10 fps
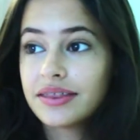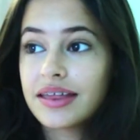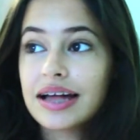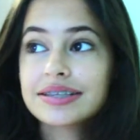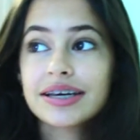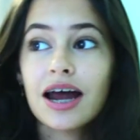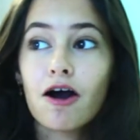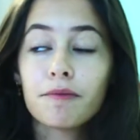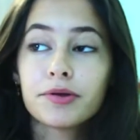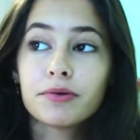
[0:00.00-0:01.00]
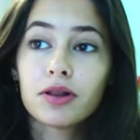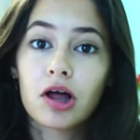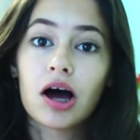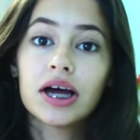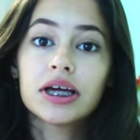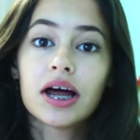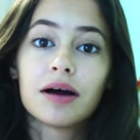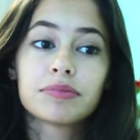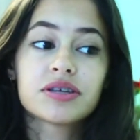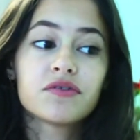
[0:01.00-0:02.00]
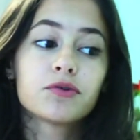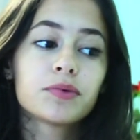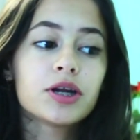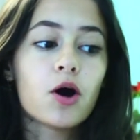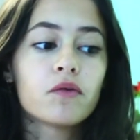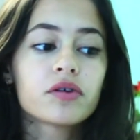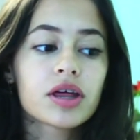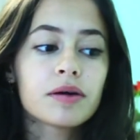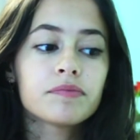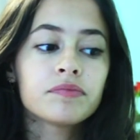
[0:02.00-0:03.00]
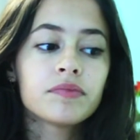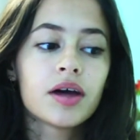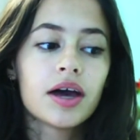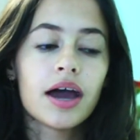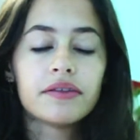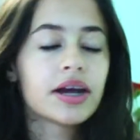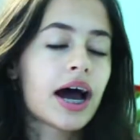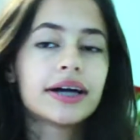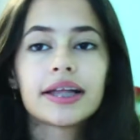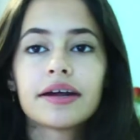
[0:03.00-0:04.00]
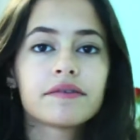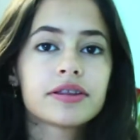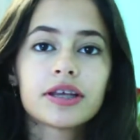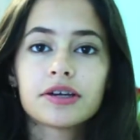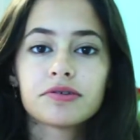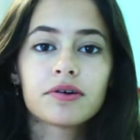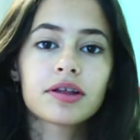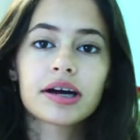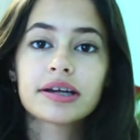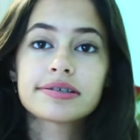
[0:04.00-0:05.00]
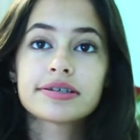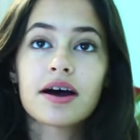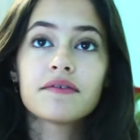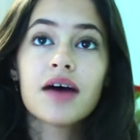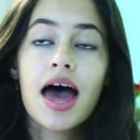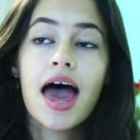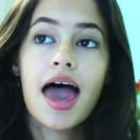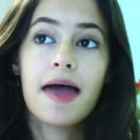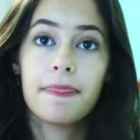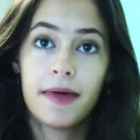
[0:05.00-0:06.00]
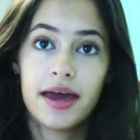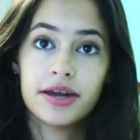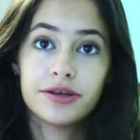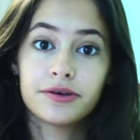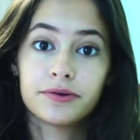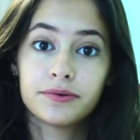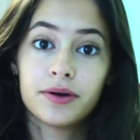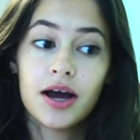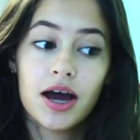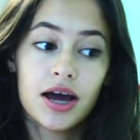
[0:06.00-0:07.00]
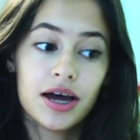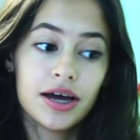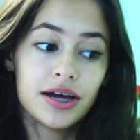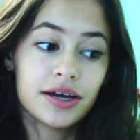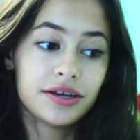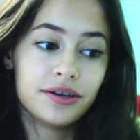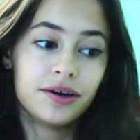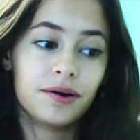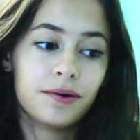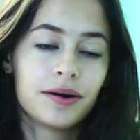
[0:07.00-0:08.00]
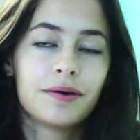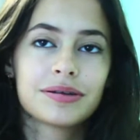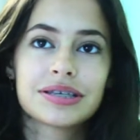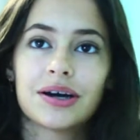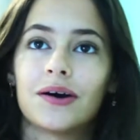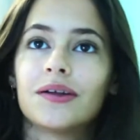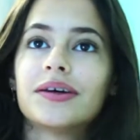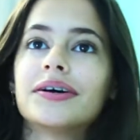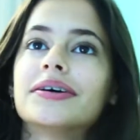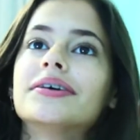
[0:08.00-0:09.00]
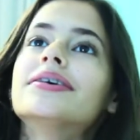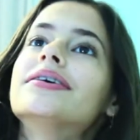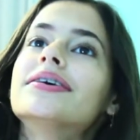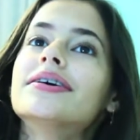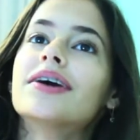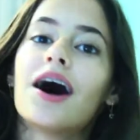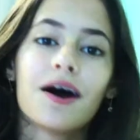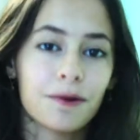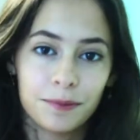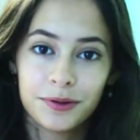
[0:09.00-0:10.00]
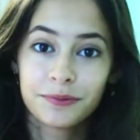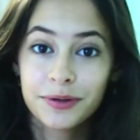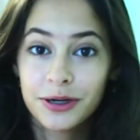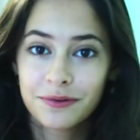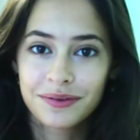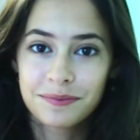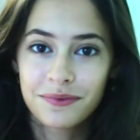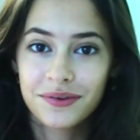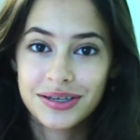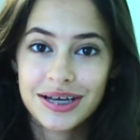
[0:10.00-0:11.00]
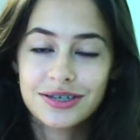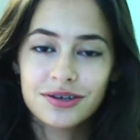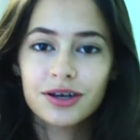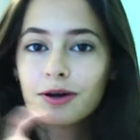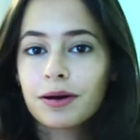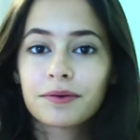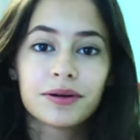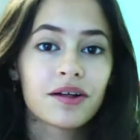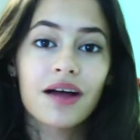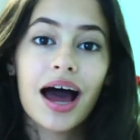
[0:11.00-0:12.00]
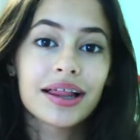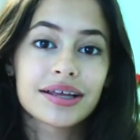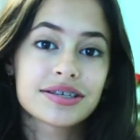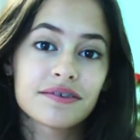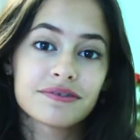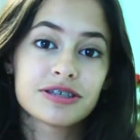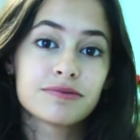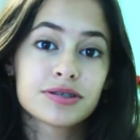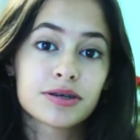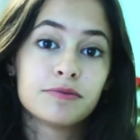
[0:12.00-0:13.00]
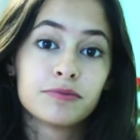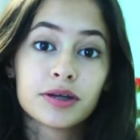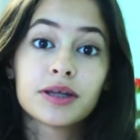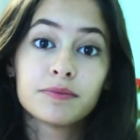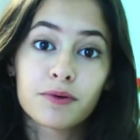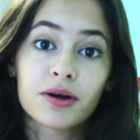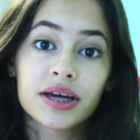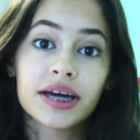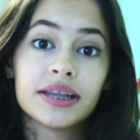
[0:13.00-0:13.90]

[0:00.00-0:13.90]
That's gonna help you a lot because um, if you read over them and then highlight everything, do all that kind of stuff, and then you, you know, what's it called? Oh, you read over them before the test, you can go back, read all the highlight stuff, and see what's really important.